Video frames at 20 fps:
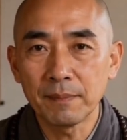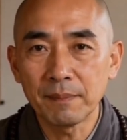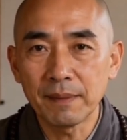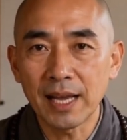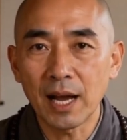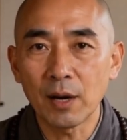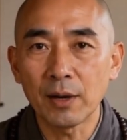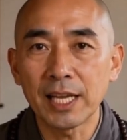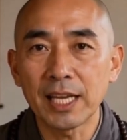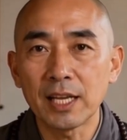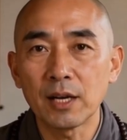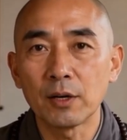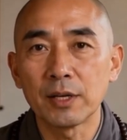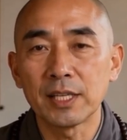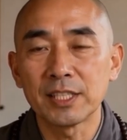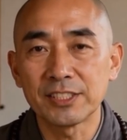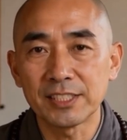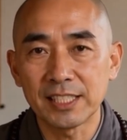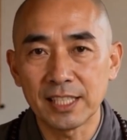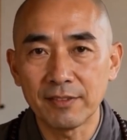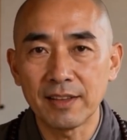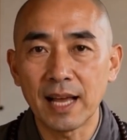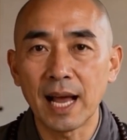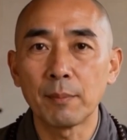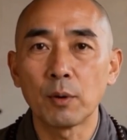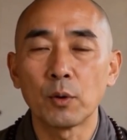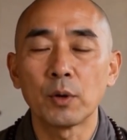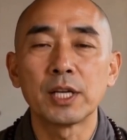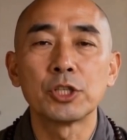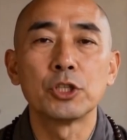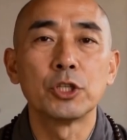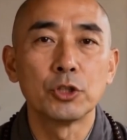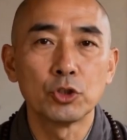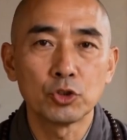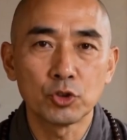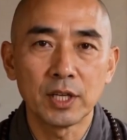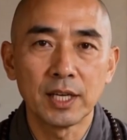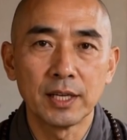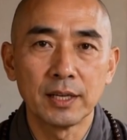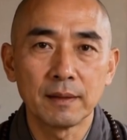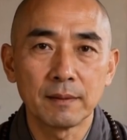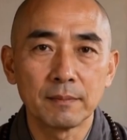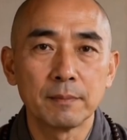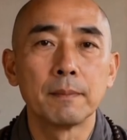Now here is the evaporation trick.